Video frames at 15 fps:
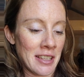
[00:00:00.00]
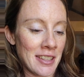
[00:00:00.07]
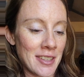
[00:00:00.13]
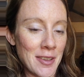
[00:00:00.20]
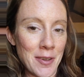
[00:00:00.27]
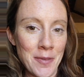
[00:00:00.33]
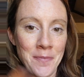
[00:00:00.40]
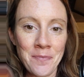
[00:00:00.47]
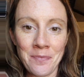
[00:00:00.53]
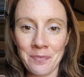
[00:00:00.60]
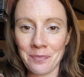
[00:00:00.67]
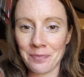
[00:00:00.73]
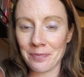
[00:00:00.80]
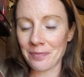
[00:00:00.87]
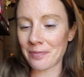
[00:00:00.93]
So,
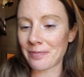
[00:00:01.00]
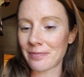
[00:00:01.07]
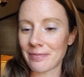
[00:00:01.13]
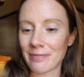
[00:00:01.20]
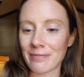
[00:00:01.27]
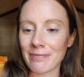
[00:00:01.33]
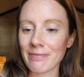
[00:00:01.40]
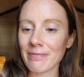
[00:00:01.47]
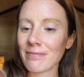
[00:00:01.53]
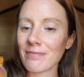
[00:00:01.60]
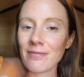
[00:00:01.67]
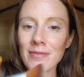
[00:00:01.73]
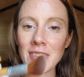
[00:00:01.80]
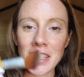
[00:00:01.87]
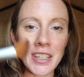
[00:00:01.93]

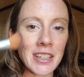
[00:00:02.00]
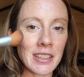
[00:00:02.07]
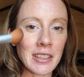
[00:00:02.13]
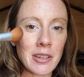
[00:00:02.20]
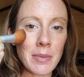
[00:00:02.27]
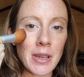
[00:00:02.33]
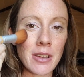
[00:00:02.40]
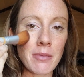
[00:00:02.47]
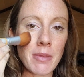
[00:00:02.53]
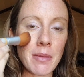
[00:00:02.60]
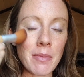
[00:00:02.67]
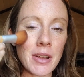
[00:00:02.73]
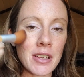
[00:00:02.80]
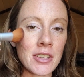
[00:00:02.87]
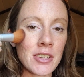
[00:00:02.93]
got a little bit on my
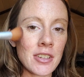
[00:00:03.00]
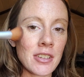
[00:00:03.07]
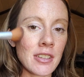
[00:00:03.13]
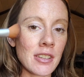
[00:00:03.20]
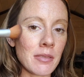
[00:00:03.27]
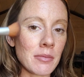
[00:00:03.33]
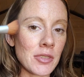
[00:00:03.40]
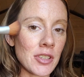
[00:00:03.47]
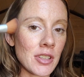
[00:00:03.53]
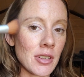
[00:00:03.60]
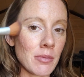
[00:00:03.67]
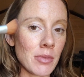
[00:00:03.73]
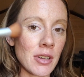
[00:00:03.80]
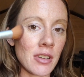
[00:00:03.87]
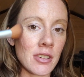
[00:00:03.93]
brush. I'm just
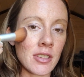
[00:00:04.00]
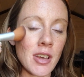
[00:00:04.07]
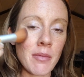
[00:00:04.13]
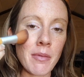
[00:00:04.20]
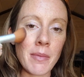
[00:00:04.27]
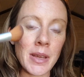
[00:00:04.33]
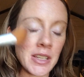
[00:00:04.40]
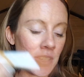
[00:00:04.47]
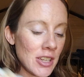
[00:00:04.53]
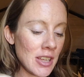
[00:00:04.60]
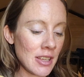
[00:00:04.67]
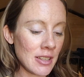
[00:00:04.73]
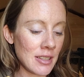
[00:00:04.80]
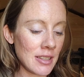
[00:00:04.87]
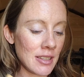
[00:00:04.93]
going to put it on top of my
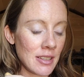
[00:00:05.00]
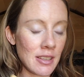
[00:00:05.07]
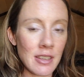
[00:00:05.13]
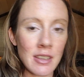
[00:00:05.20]
cheeks,